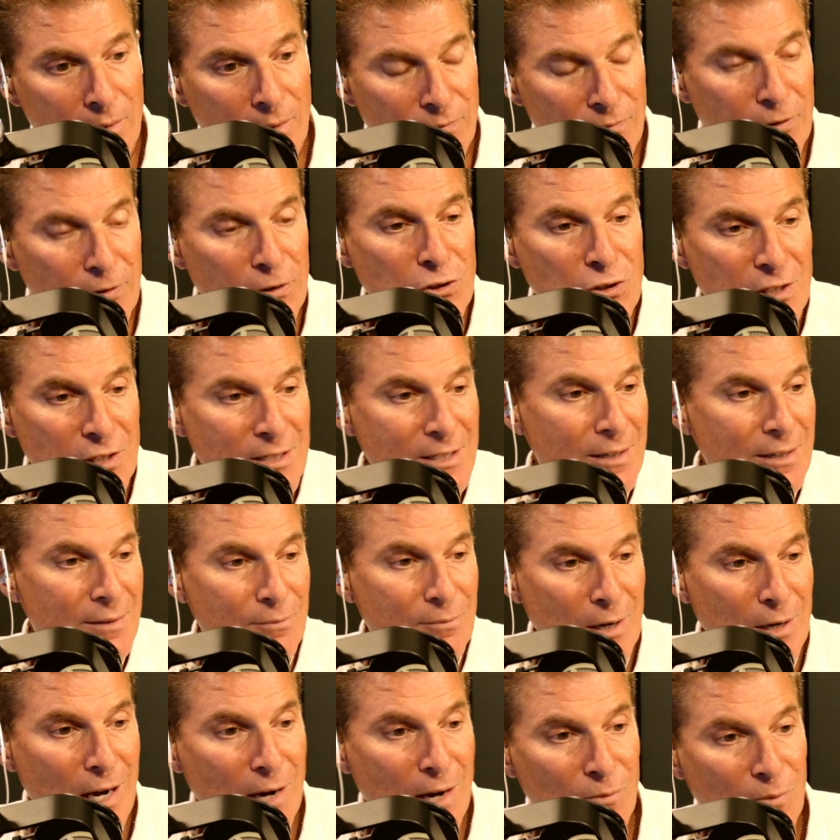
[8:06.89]
versus a
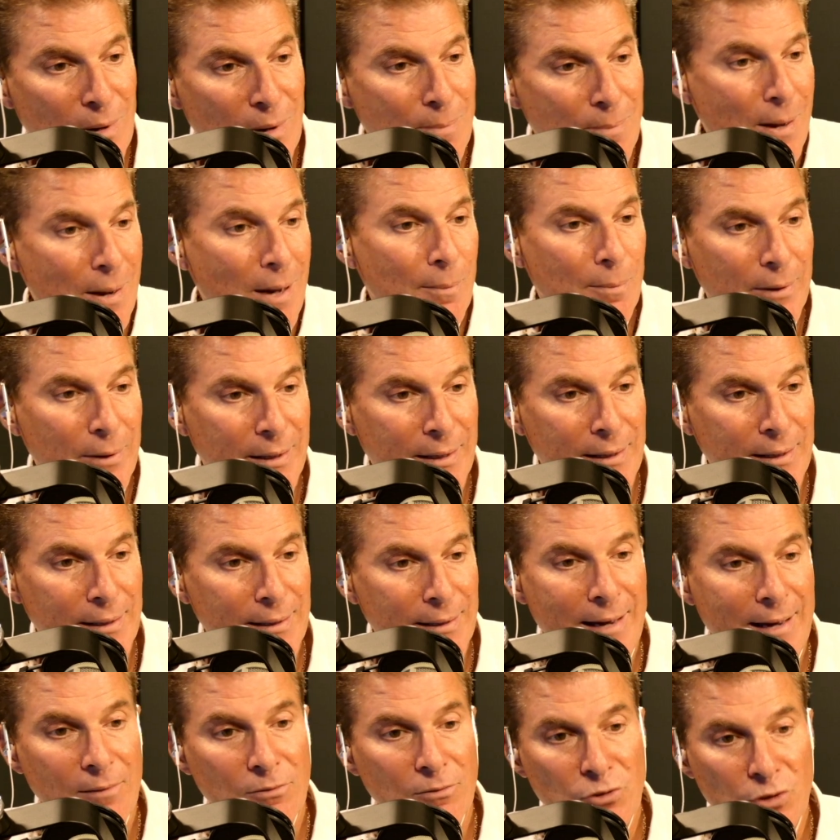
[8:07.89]
Republican.
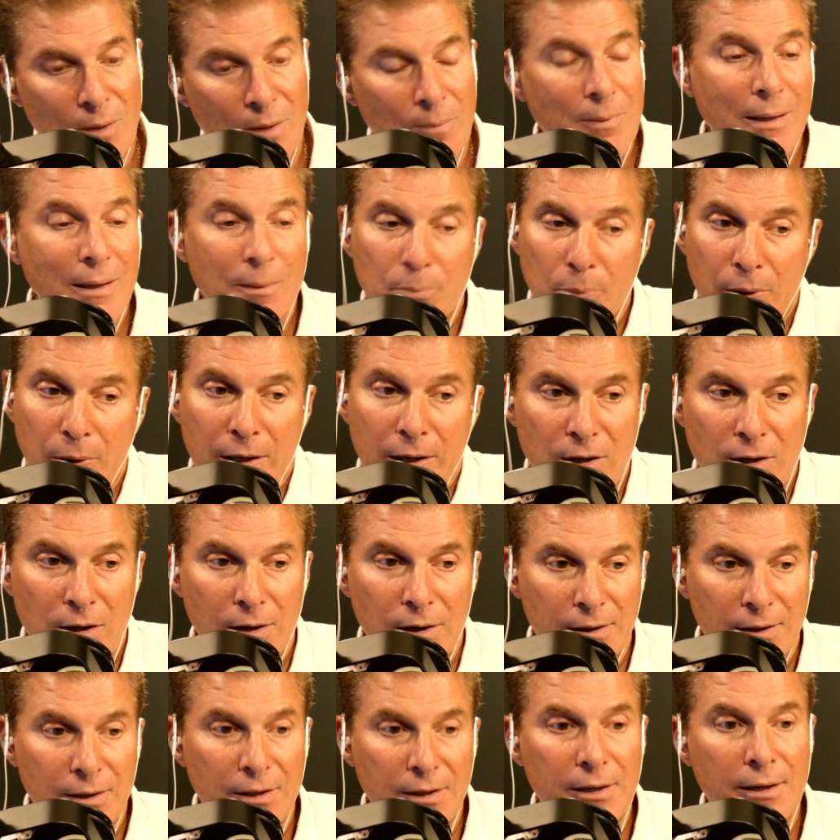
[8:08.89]
Now, Trump did pretty
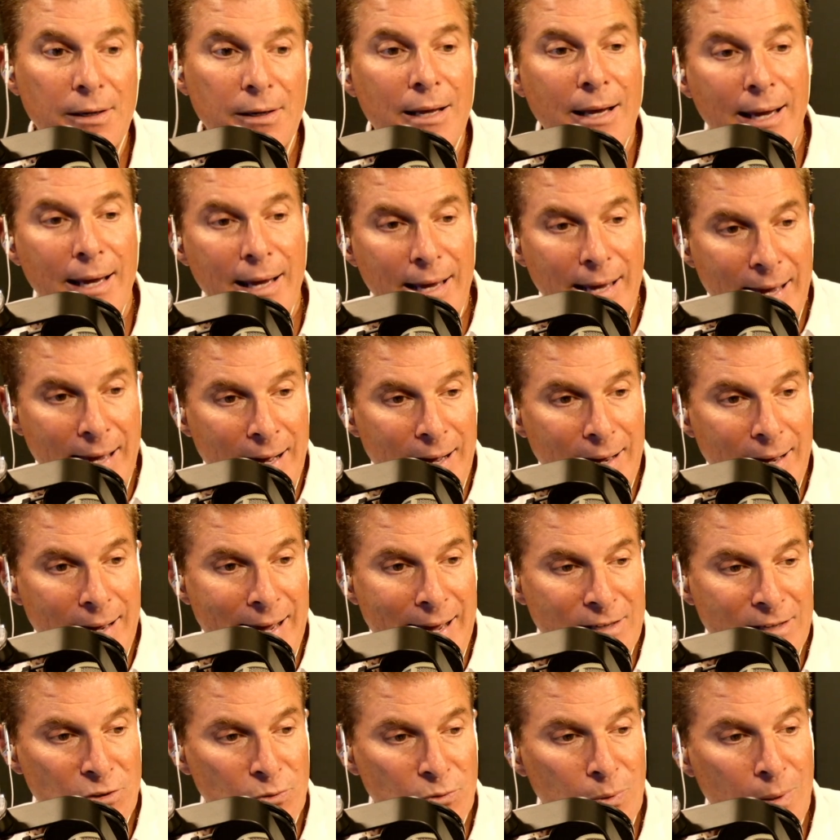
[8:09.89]
darn good
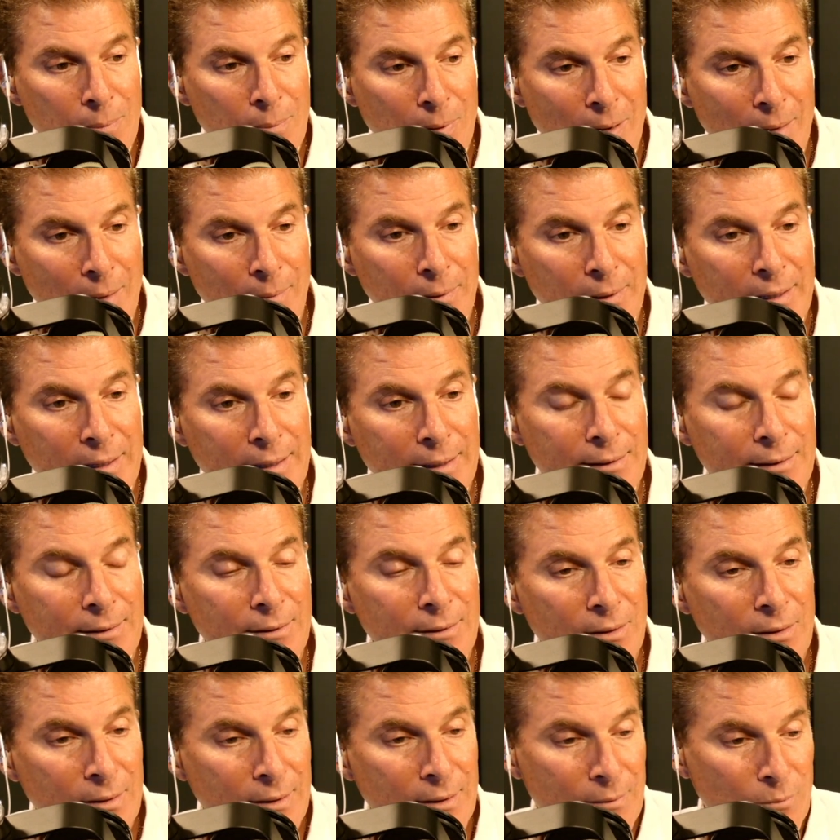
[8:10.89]
as a Republican
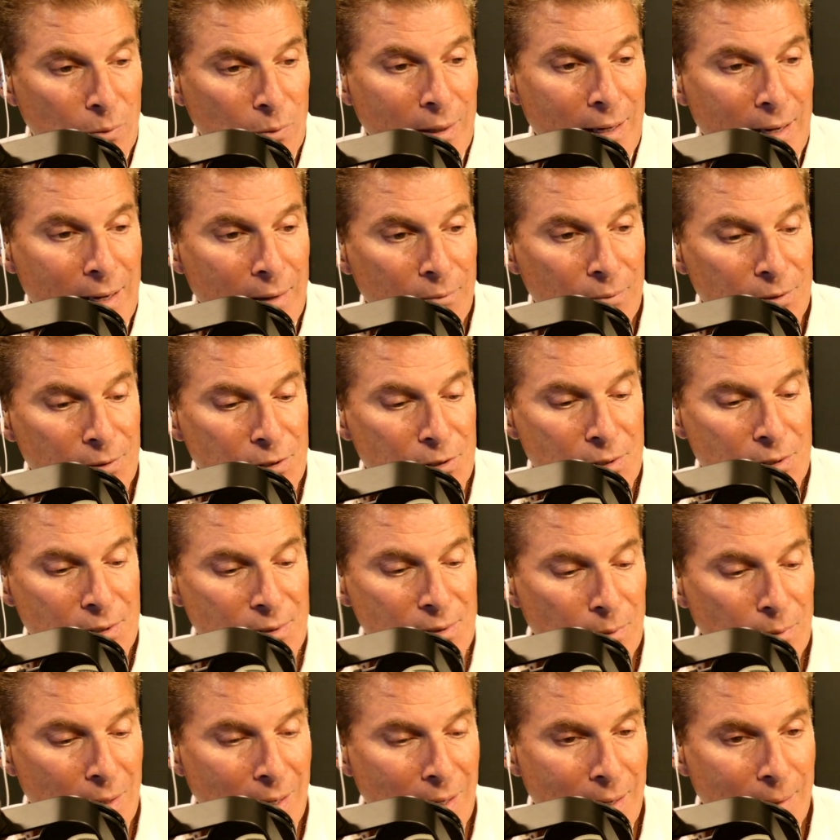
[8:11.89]
when he was
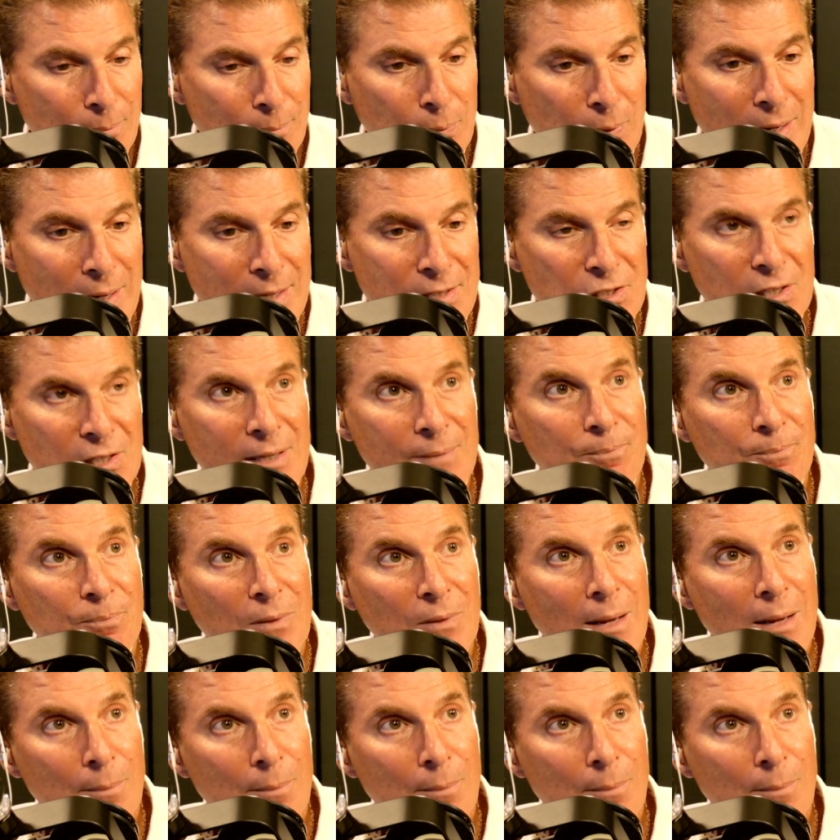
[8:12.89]
president,